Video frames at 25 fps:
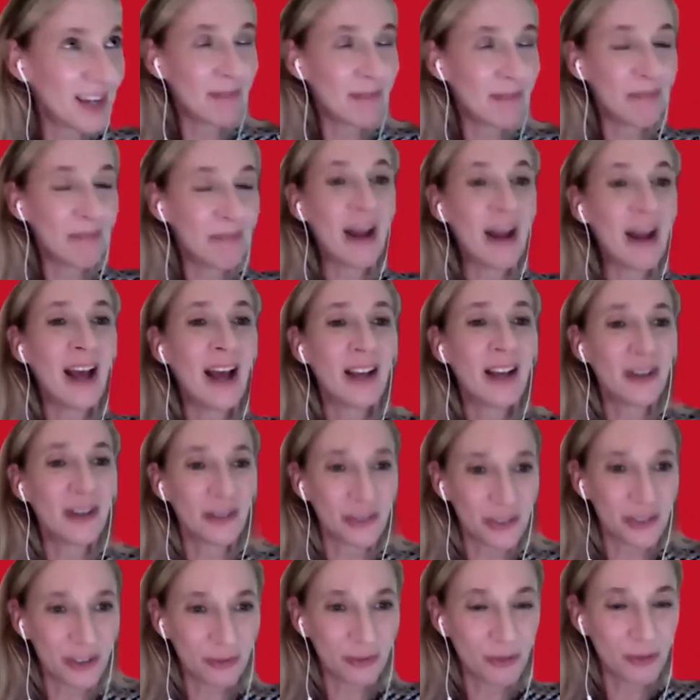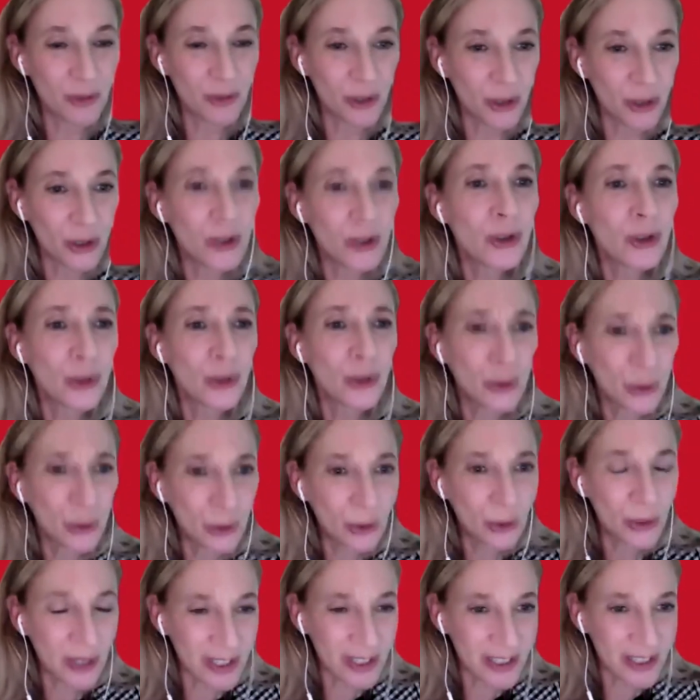battles for who
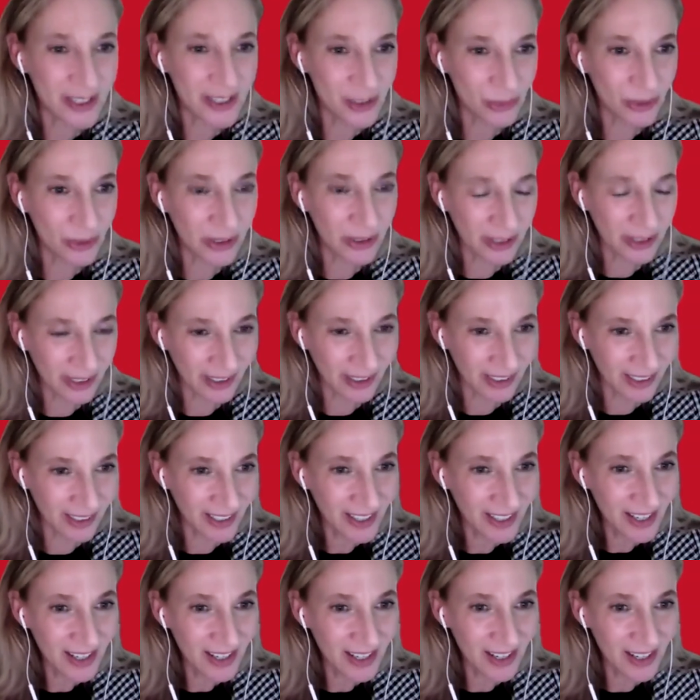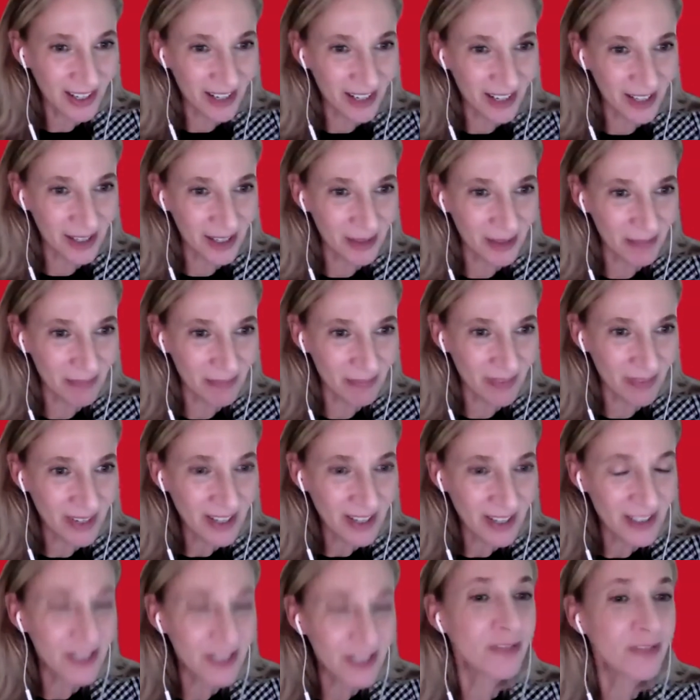is really um,
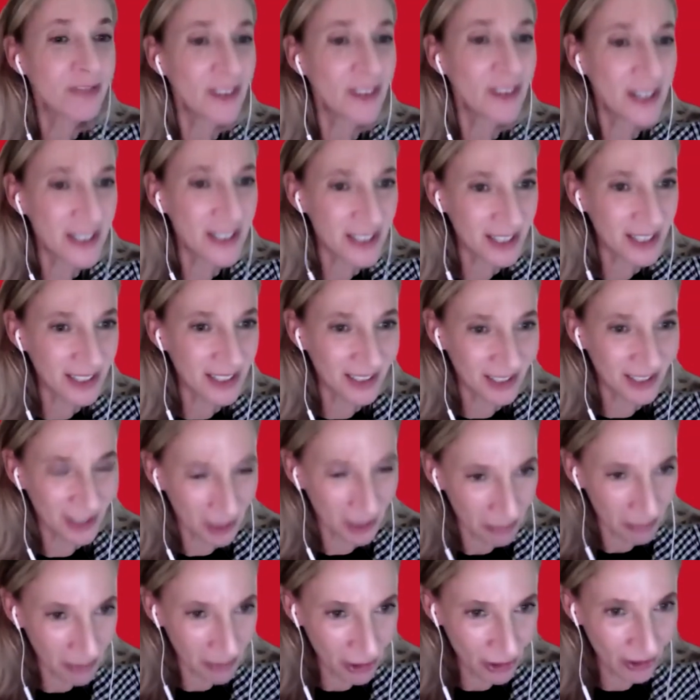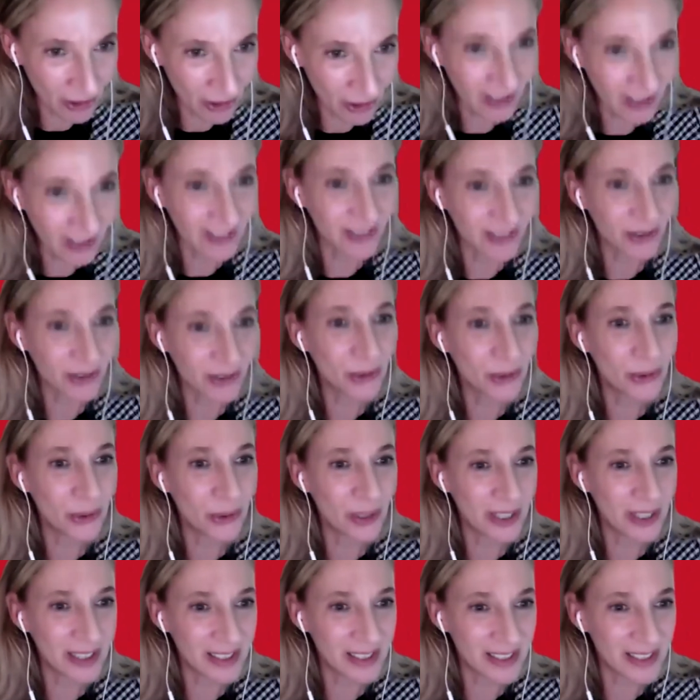defending America, who
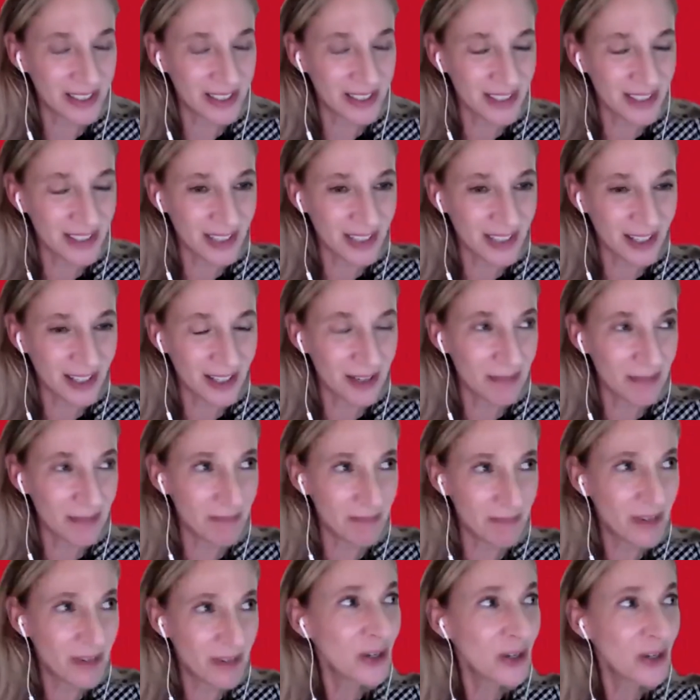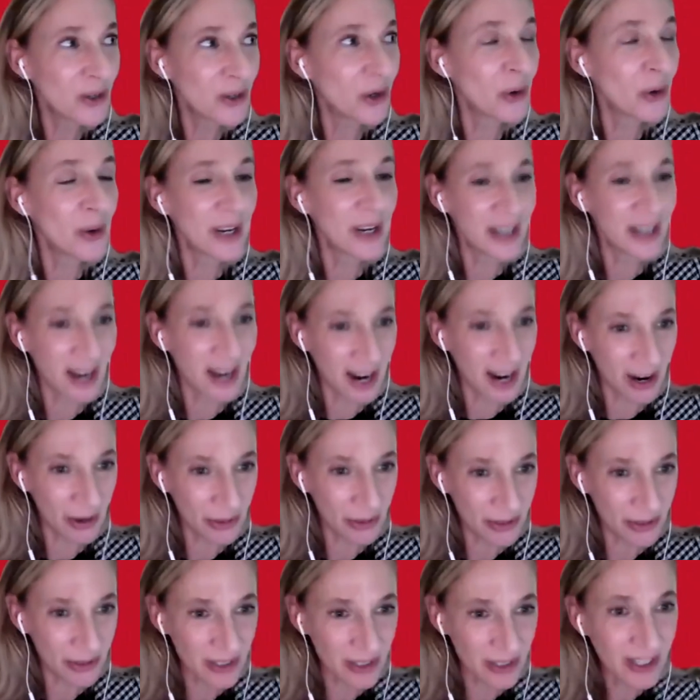is um, going
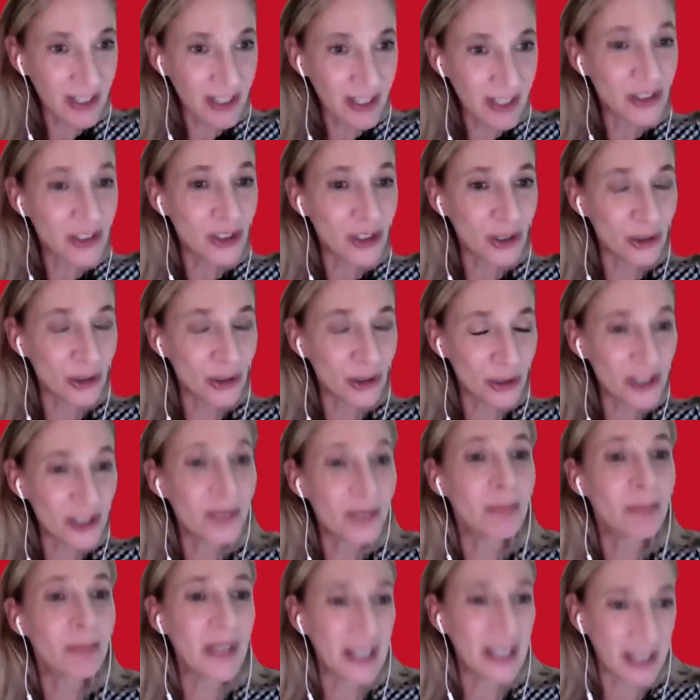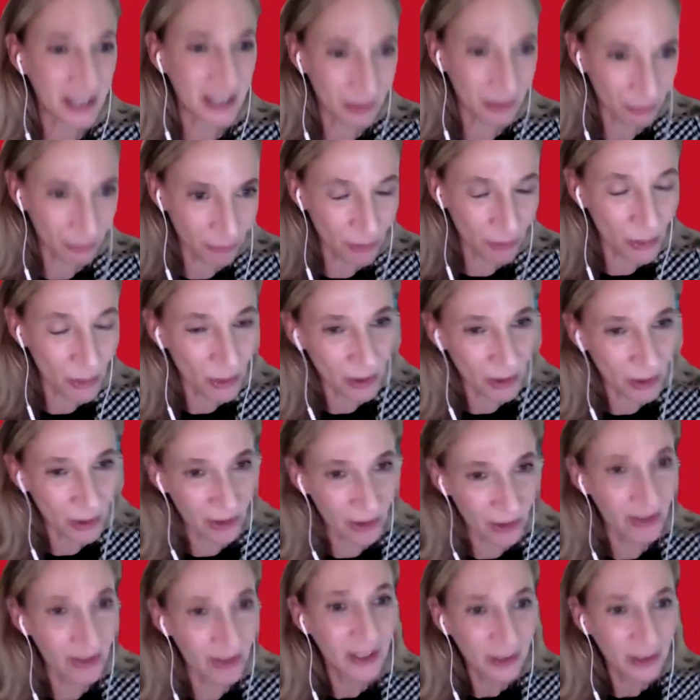out to speak for
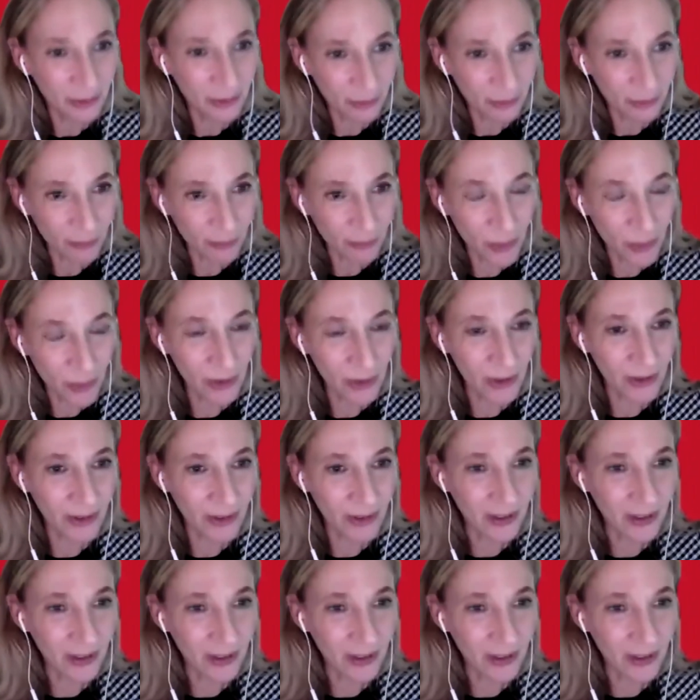for